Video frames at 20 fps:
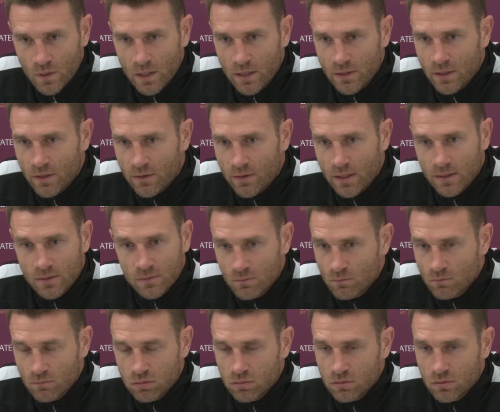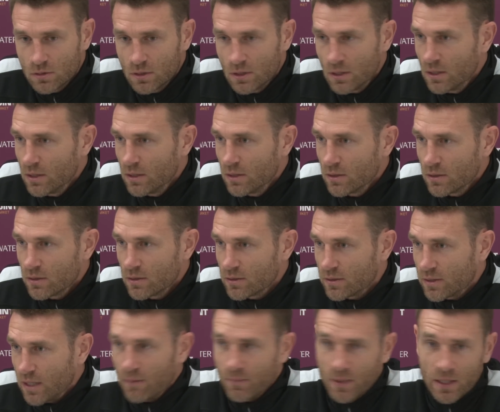and you think,
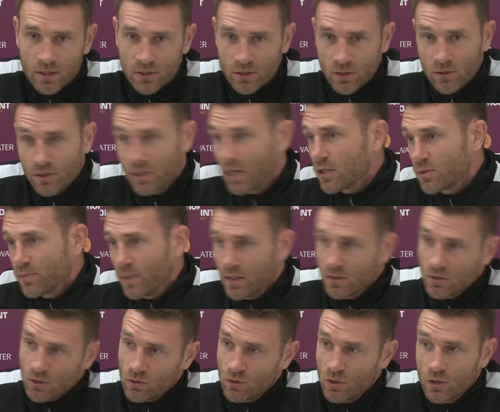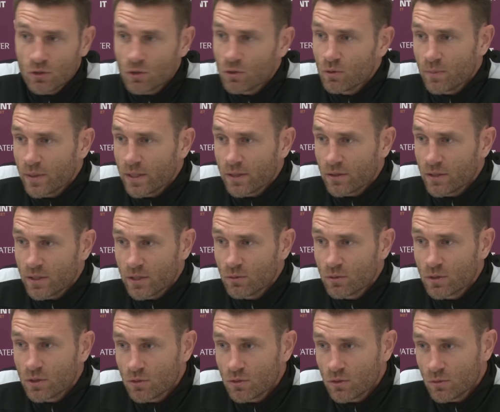get a manager, the next manager's going to do what Michael
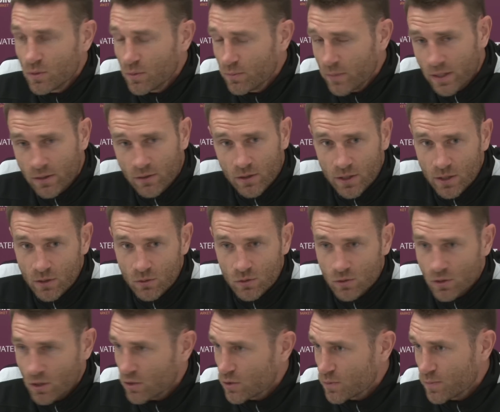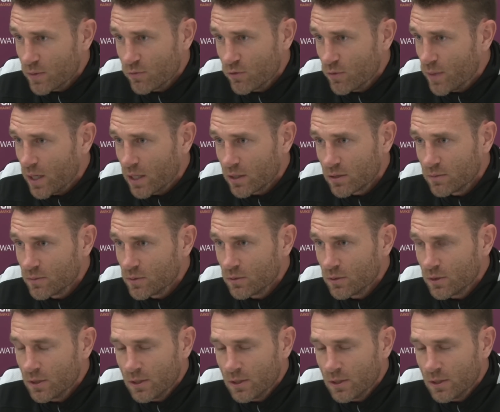O'Neill do. What Michael O'Neill's done has been remarkable.